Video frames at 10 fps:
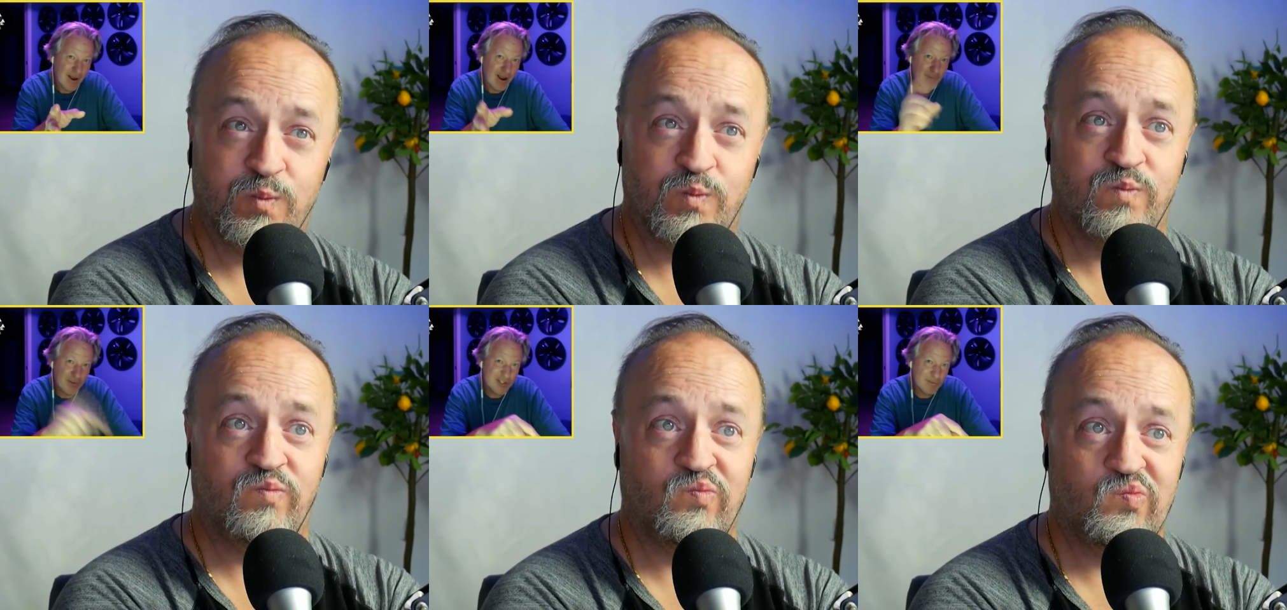
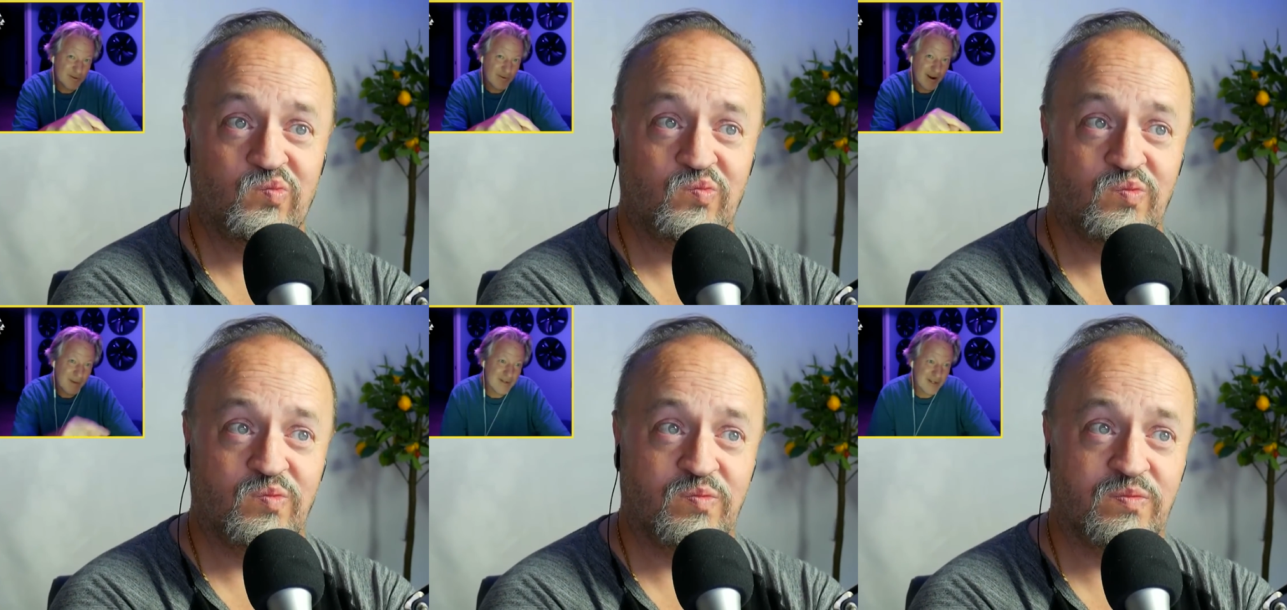Speaker 1: I would
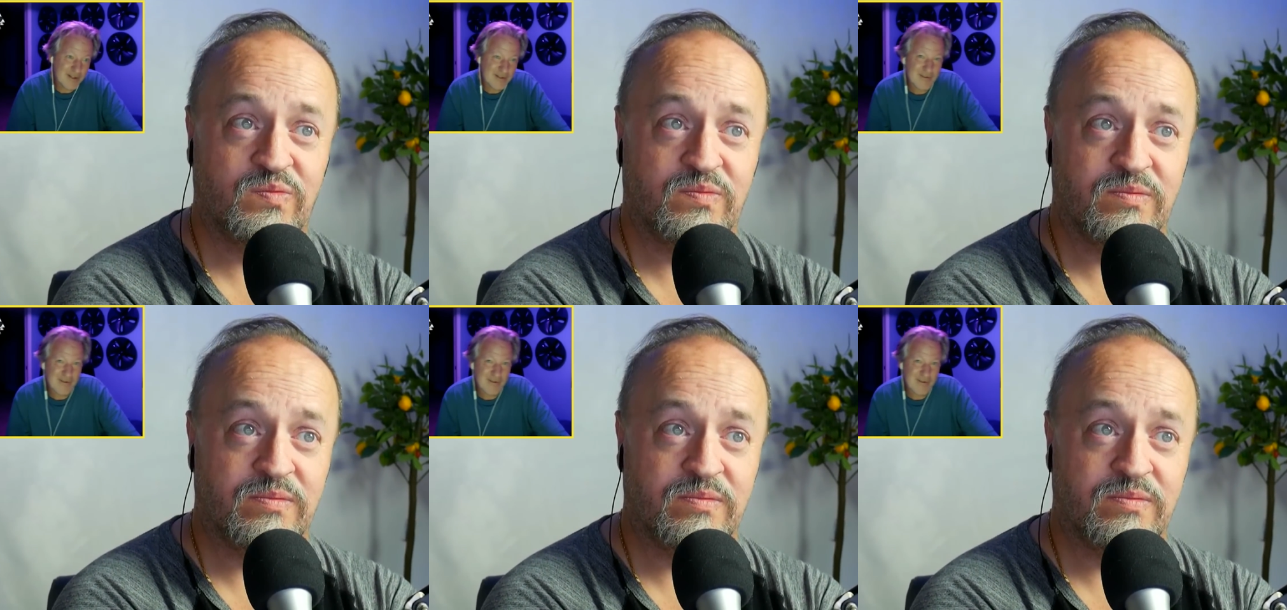subscribe to